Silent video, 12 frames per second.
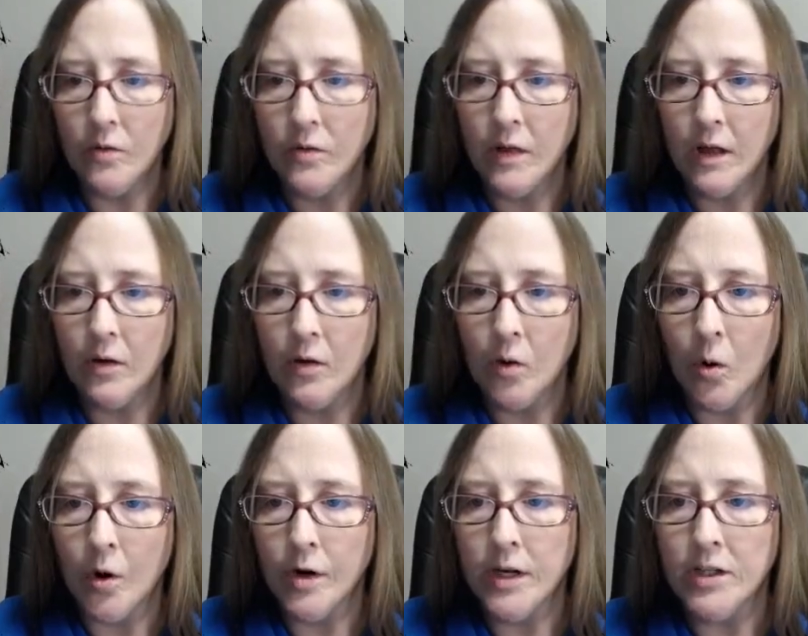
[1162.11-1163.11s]
that little
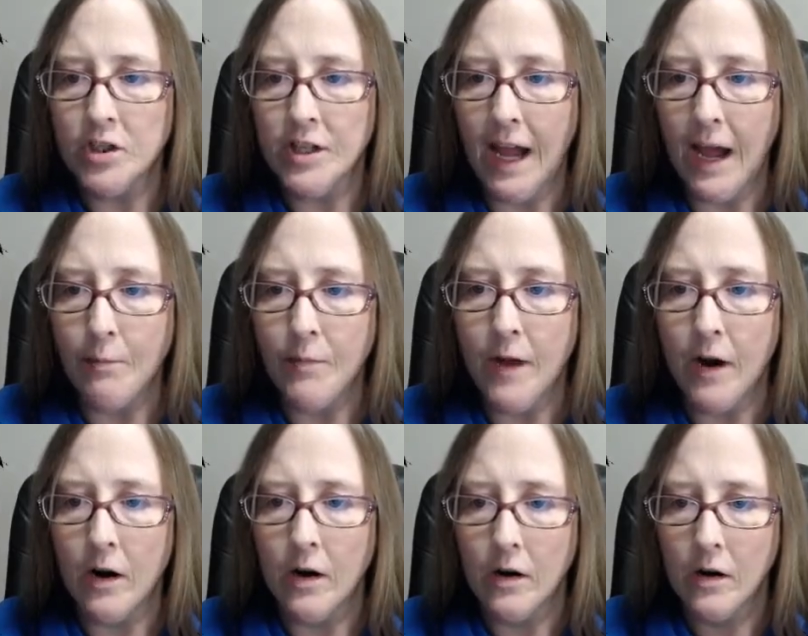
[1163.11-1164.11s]
1/4 inch gap there